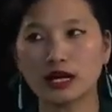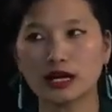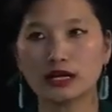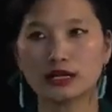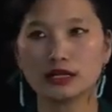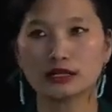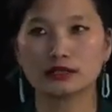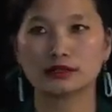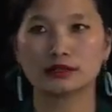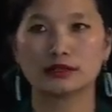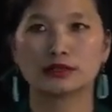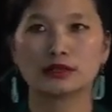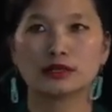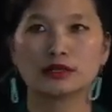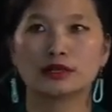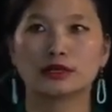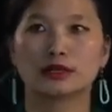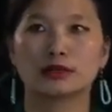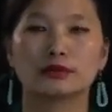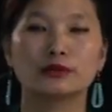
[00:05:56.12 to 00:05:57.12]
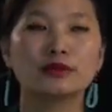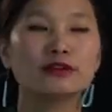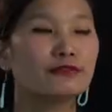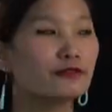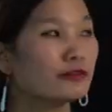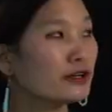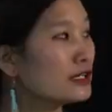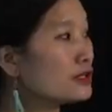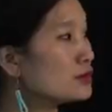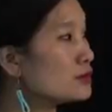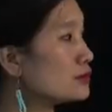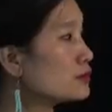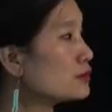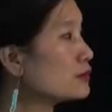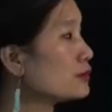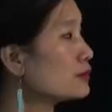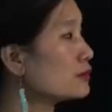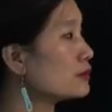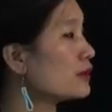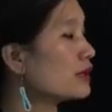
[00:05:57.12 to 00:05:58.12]
are referring
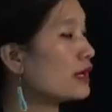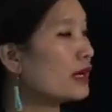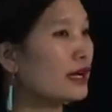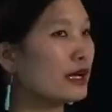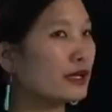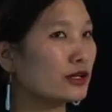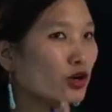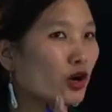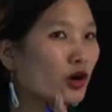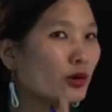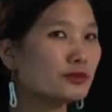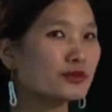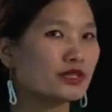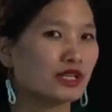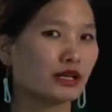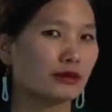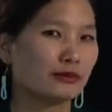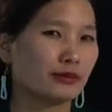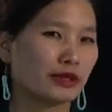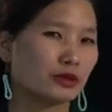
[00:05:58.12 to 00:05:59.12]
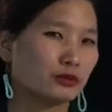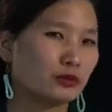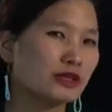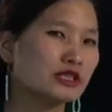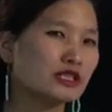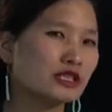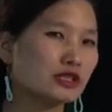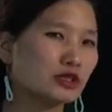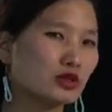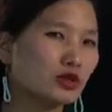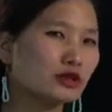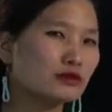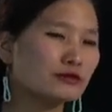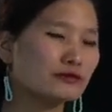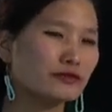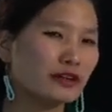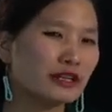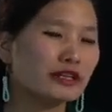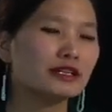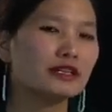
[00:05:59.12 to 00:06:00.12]
to an object, but which is
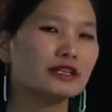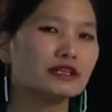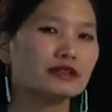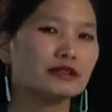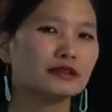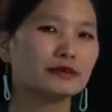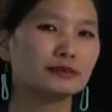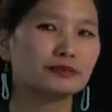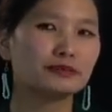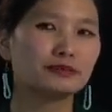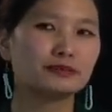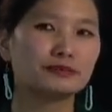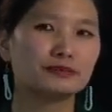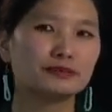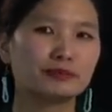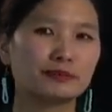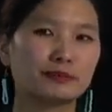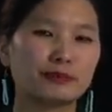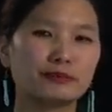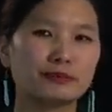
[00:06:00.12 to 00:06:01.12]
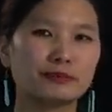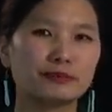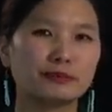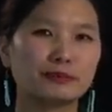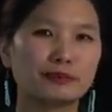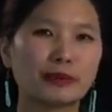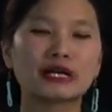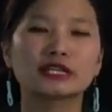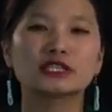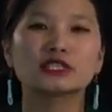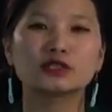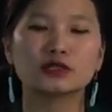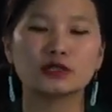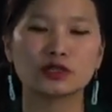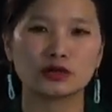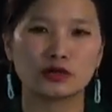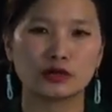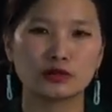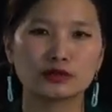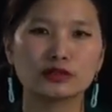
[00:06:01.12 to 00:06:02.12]
not very
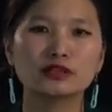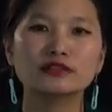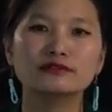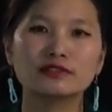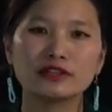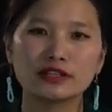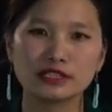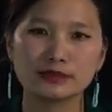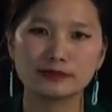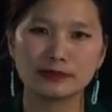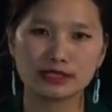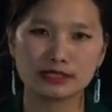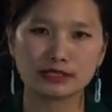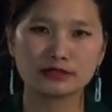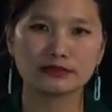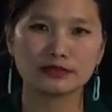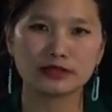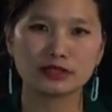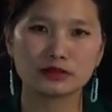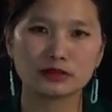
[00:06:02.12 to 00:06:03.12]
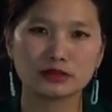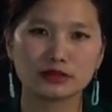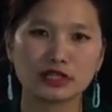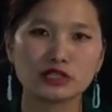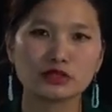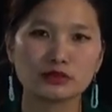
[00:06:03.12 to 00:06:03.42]
particular or not very specific to